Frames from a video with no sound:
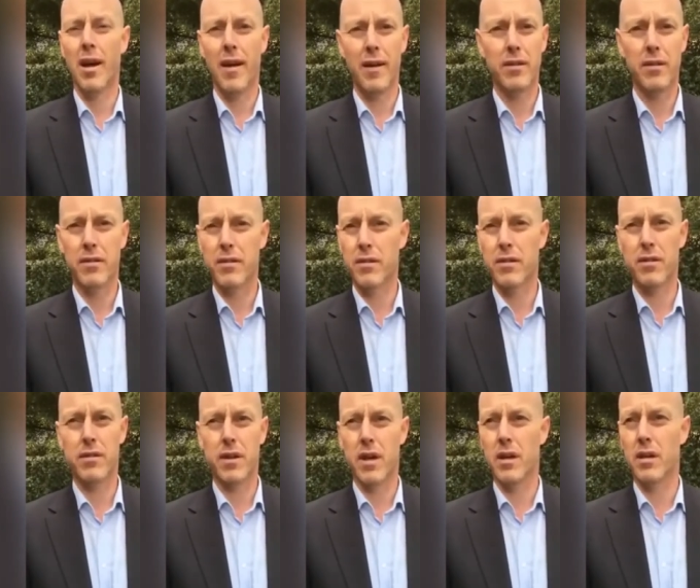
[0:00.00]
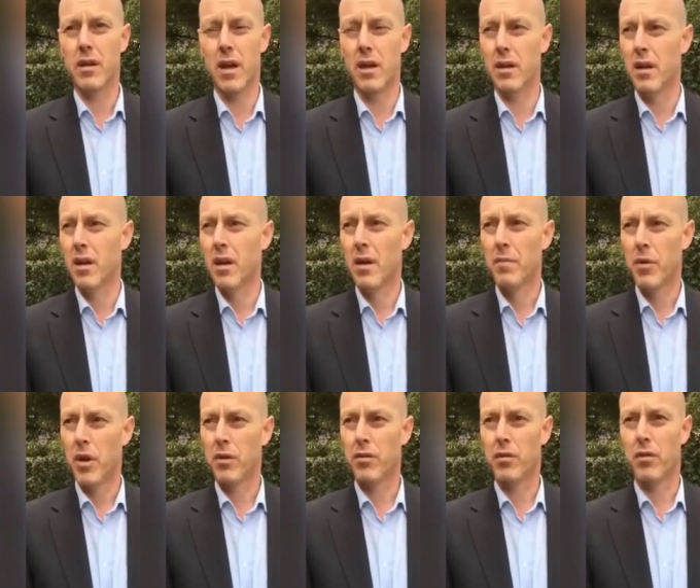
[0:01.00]
licenses and, and
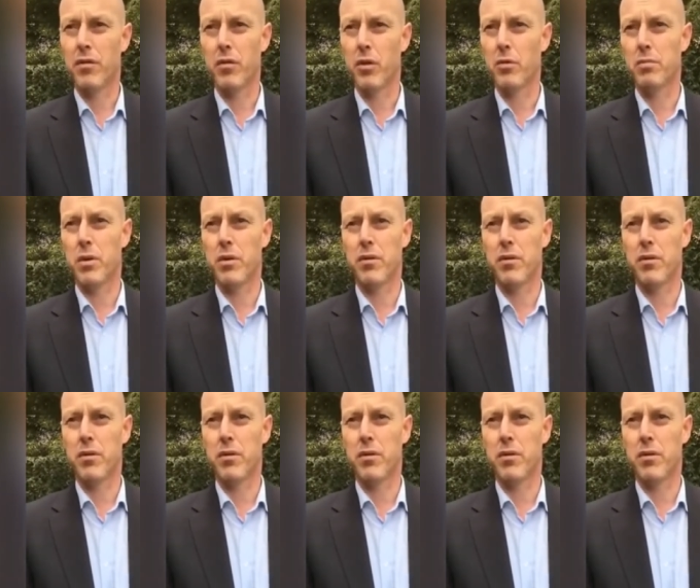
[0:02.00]
and so forth.